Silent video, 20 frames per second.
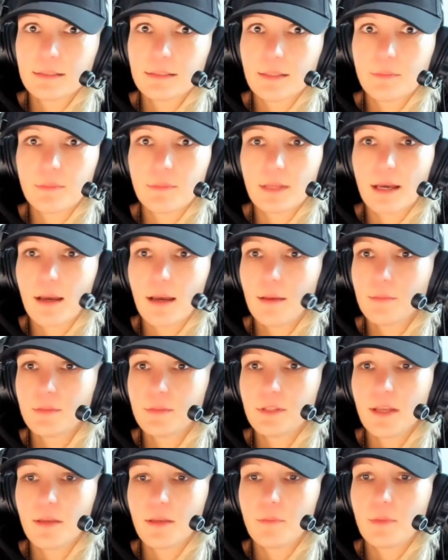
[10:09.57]
Sometimes
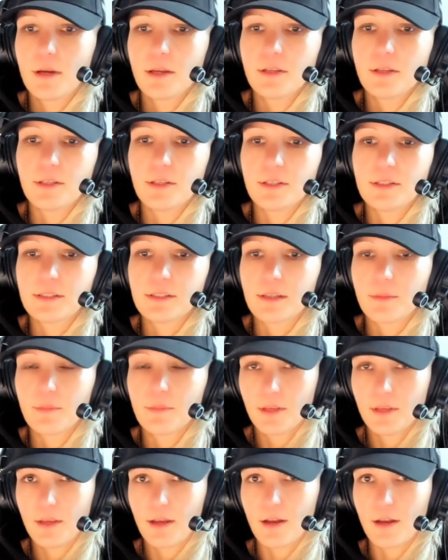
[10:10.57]
they may need something